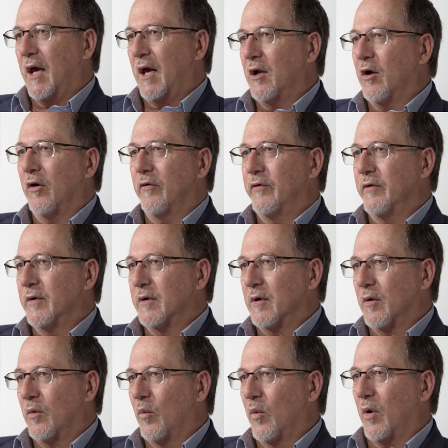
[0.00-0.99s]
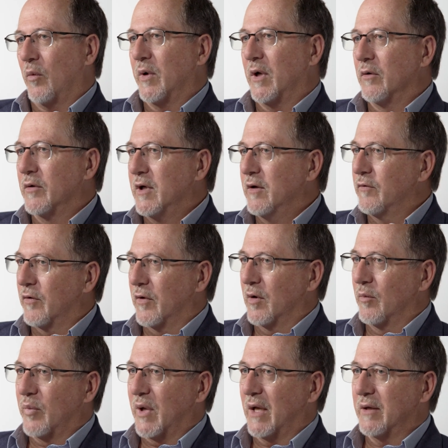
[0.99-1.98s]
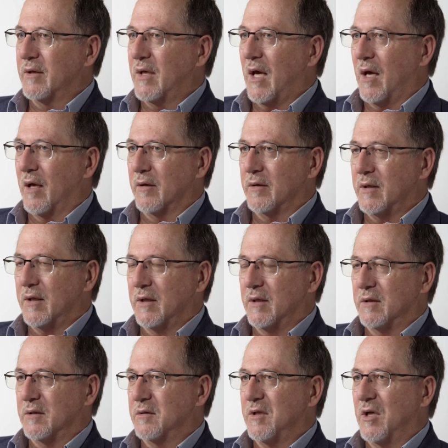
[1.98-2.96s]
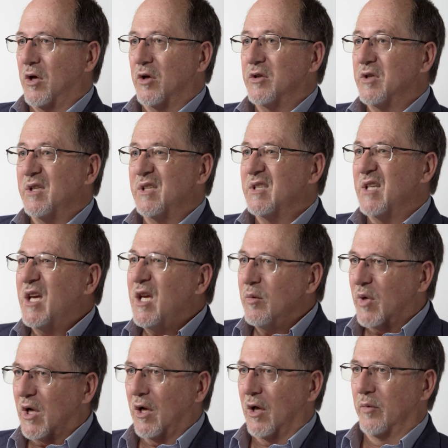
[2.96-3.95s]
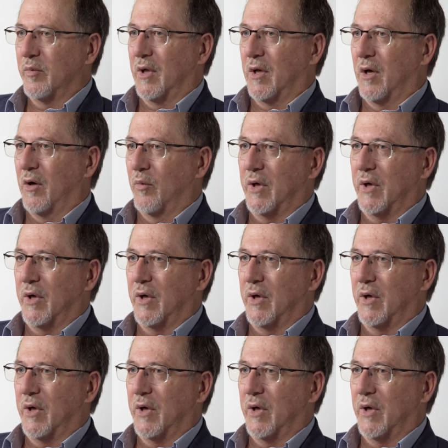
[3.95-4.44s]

And often what we're looking for in a blood count is, you know, is your hemoglobin low?